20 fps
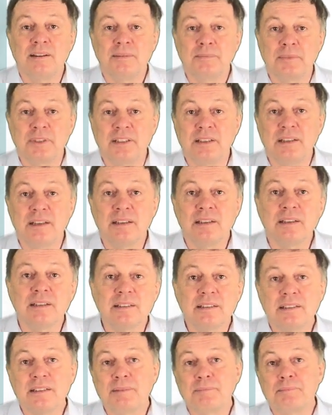
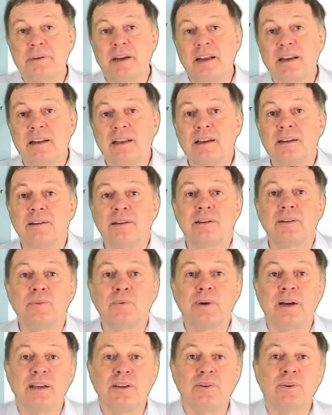materials, depending
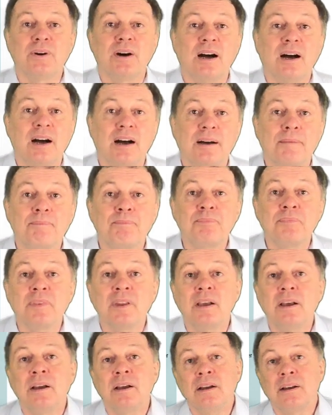where you are.
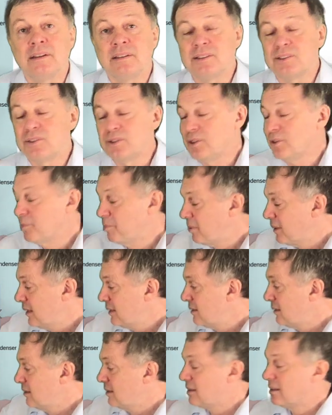So you
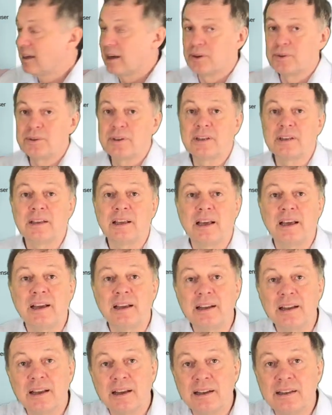press it down
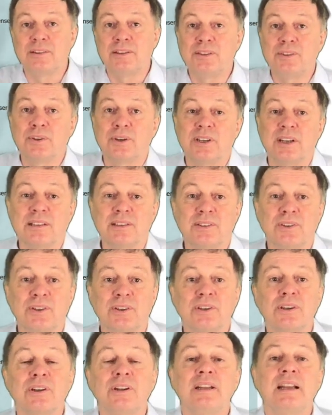again and you are
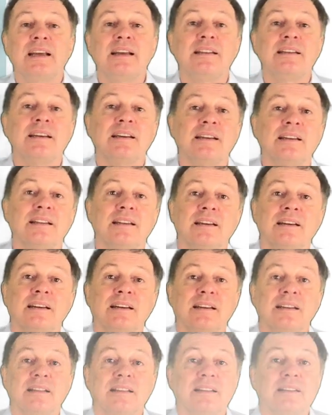circulating
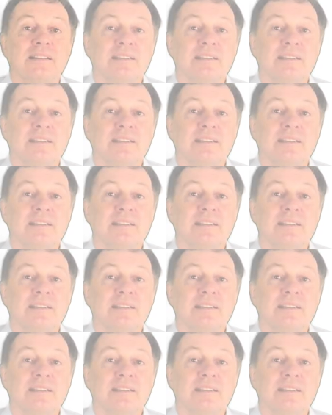the